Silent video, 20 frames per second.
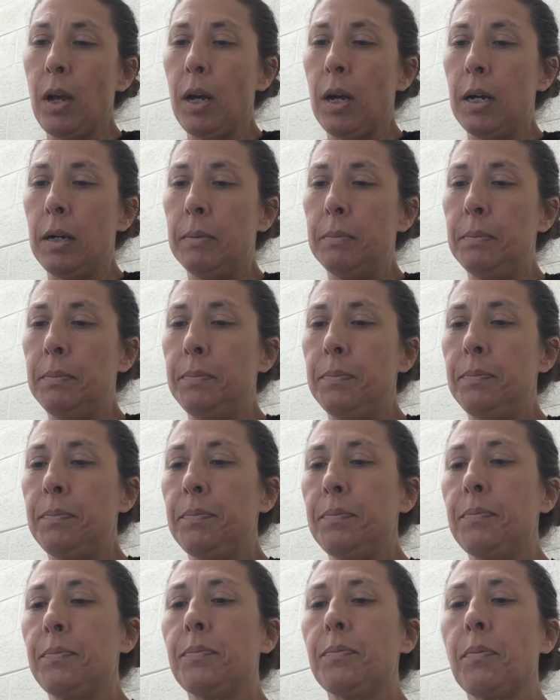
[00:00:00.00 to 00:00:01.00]

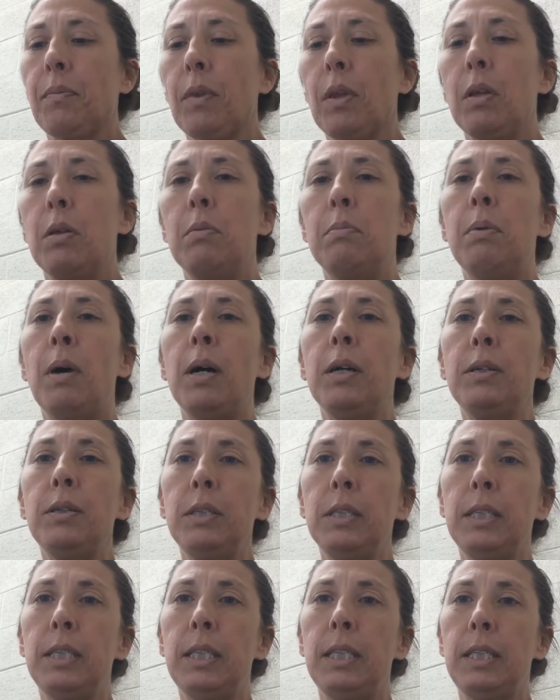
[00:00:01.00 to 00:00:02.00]
the
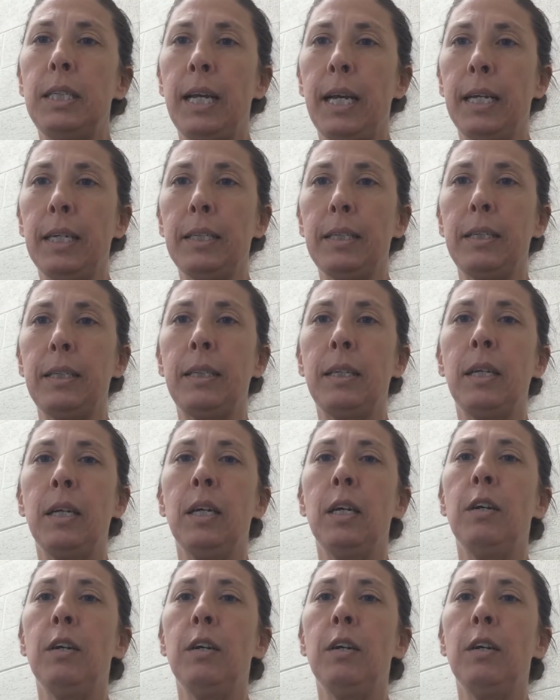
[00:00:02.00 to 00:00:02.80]
modernist texts